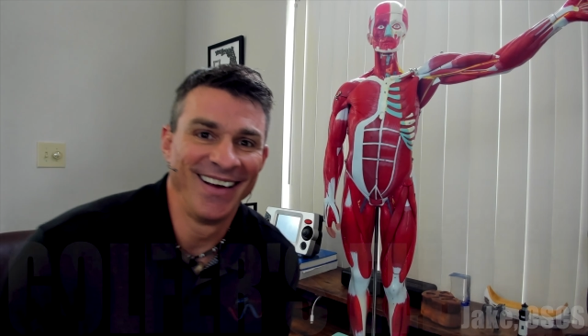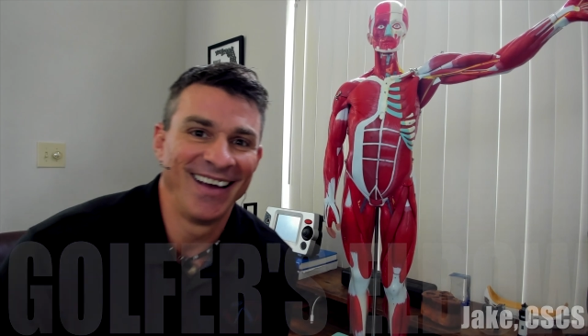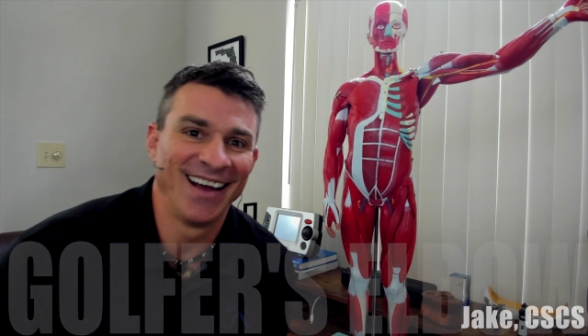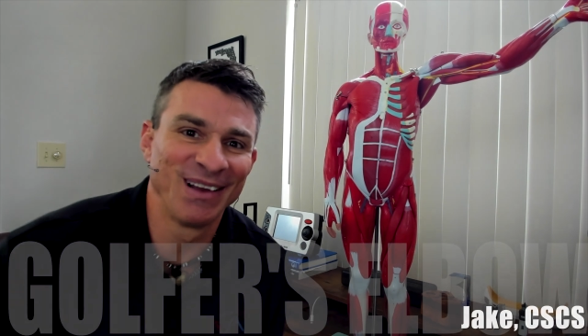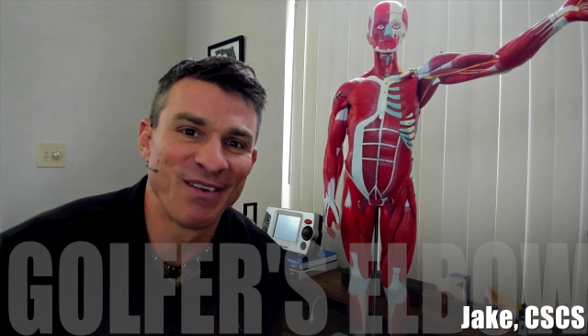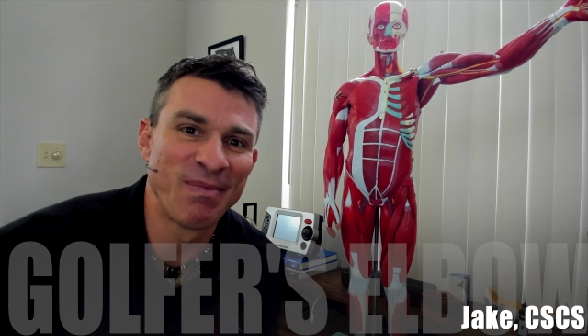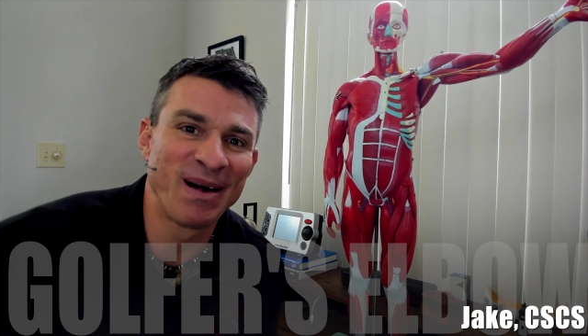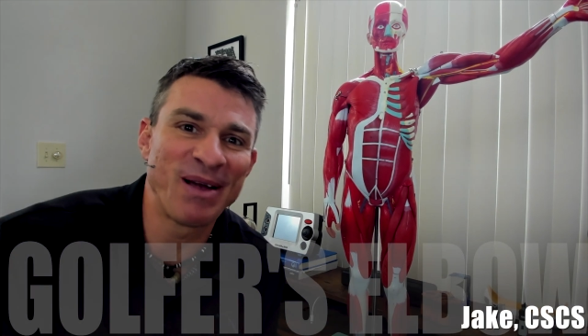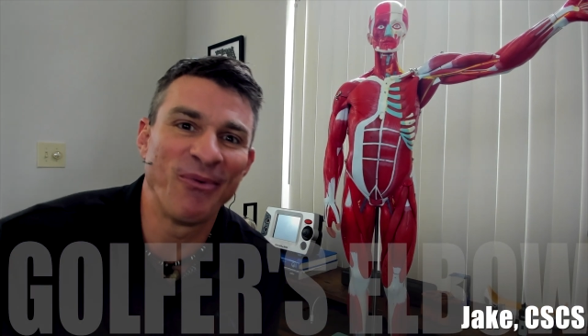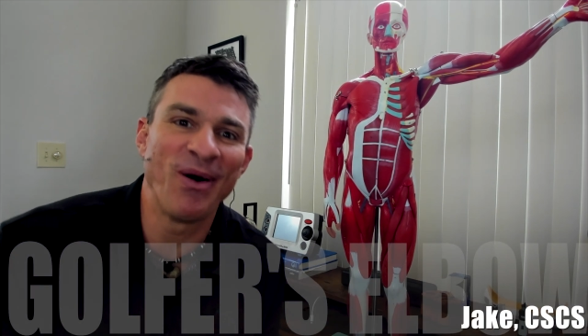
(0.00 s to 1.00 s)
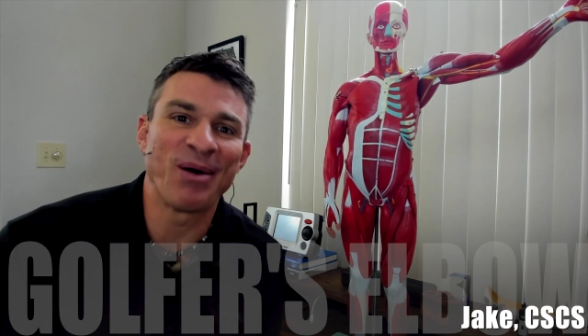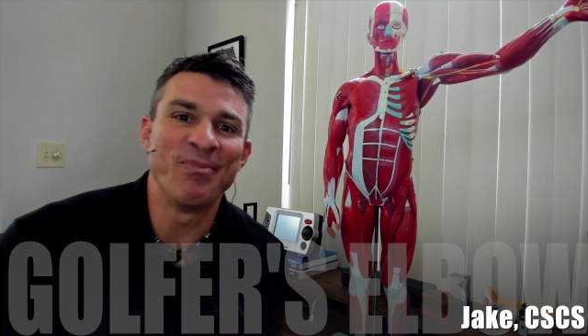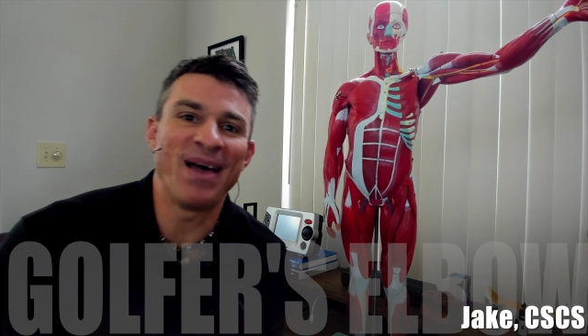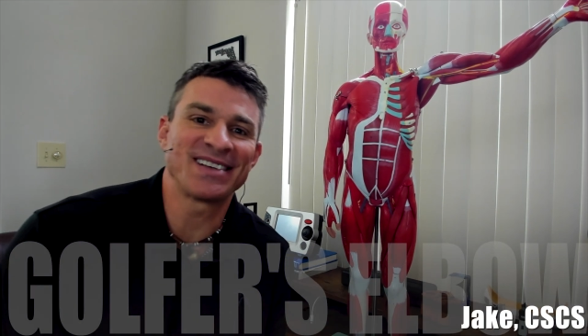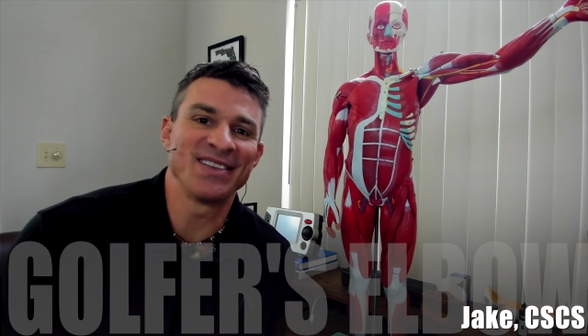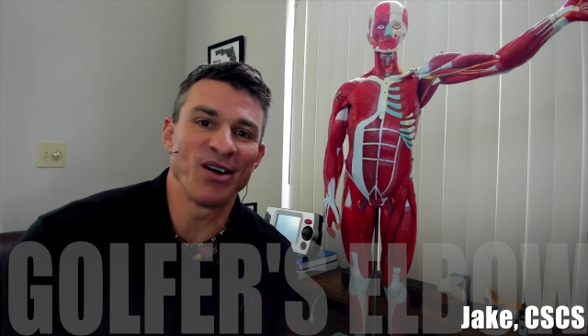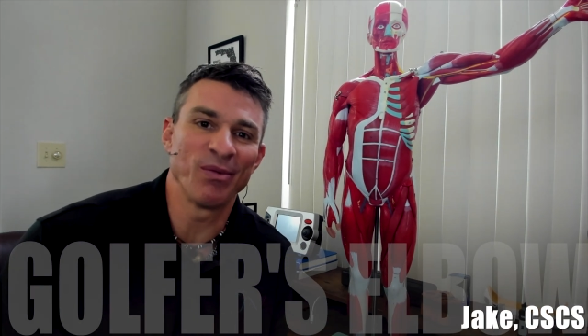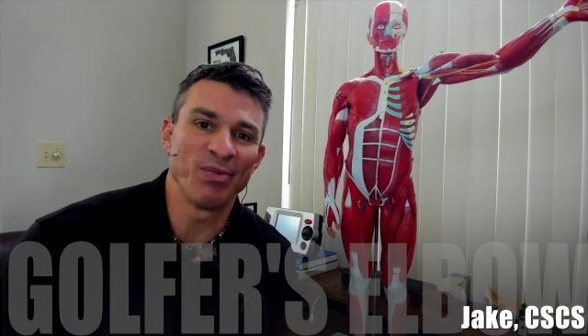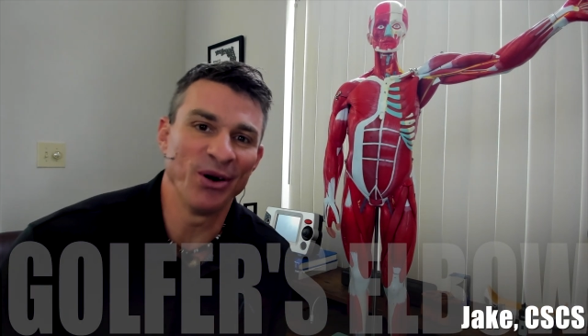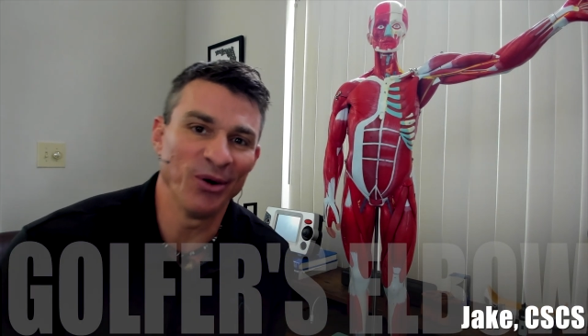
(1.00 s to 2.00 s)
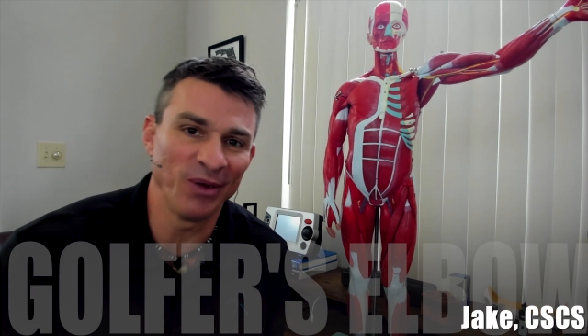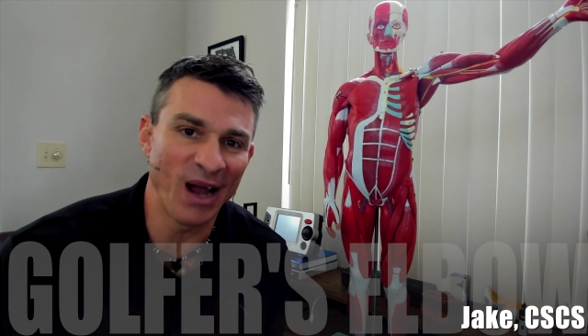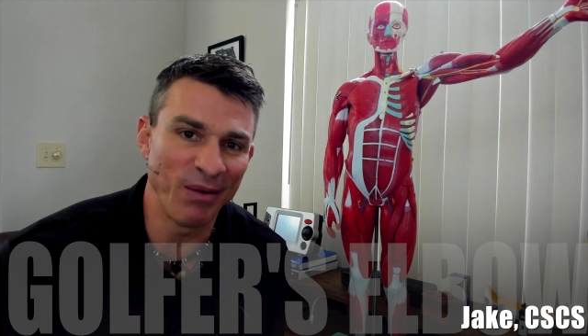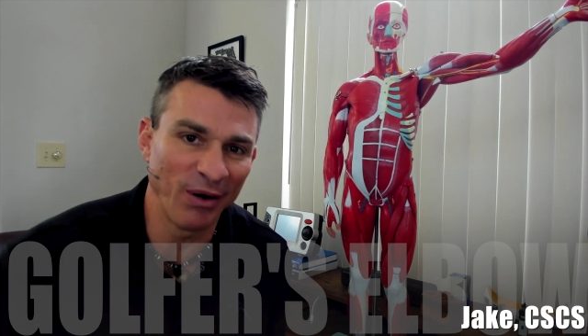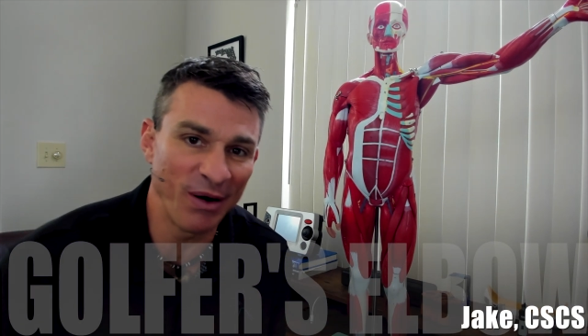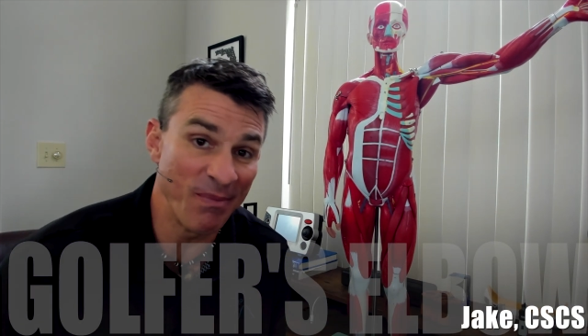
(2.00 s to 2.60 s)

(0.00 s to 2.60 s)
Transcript: Hello everybody and welcome back to the Entrepreneurial Library.